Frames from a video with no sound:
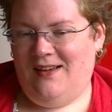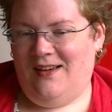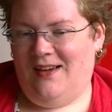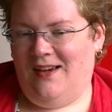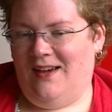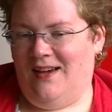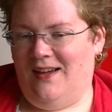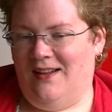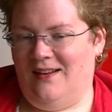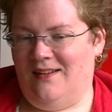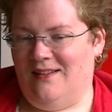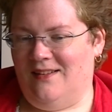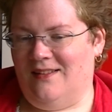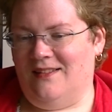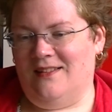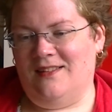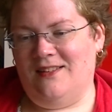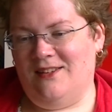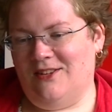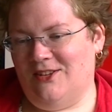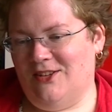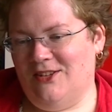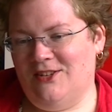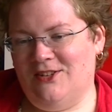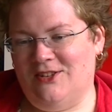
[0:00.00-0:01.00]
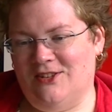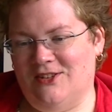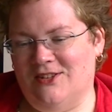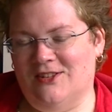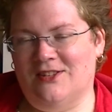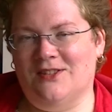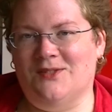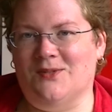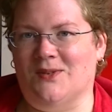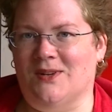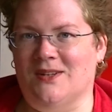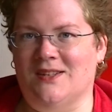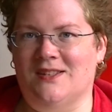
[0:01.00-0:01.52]
And she
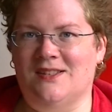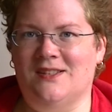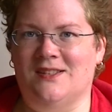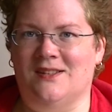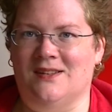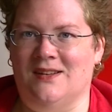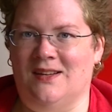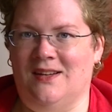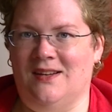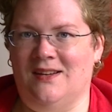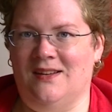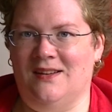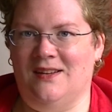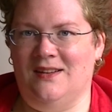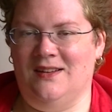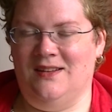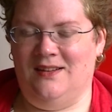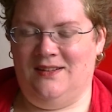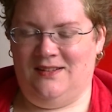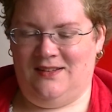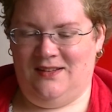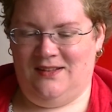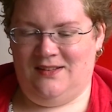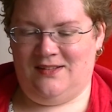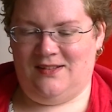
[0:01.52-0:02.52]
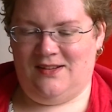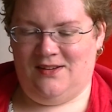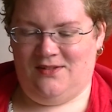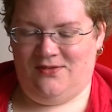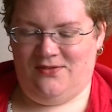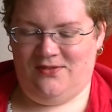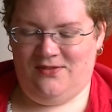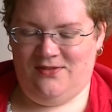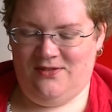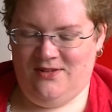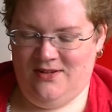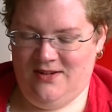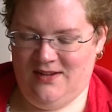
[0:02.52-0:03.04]
just wants to knit easy stuff
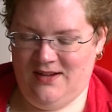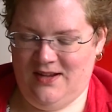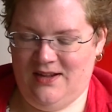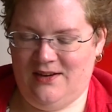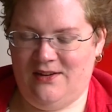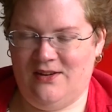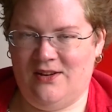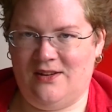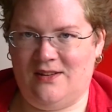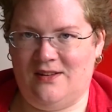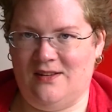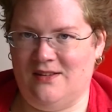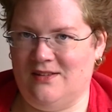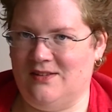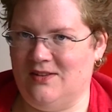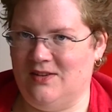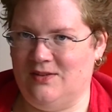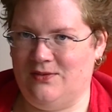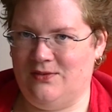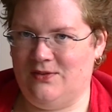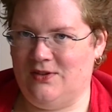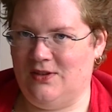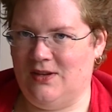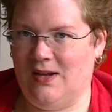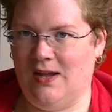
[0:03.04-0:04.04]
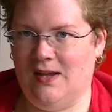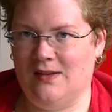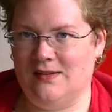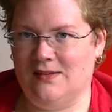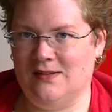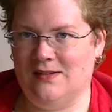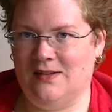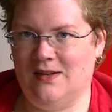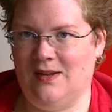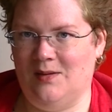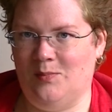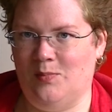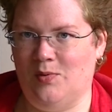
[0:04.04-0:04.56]
and not the stuff she has to
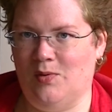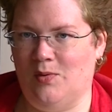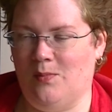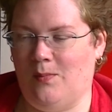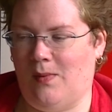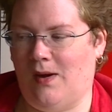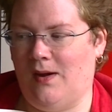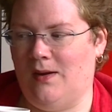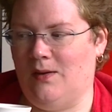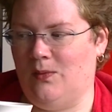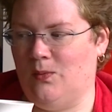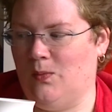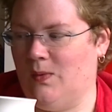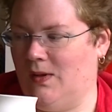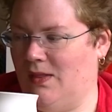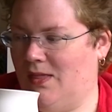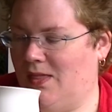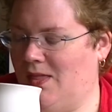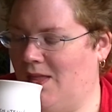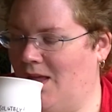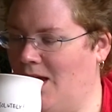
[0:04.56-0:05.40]
keep her mind with.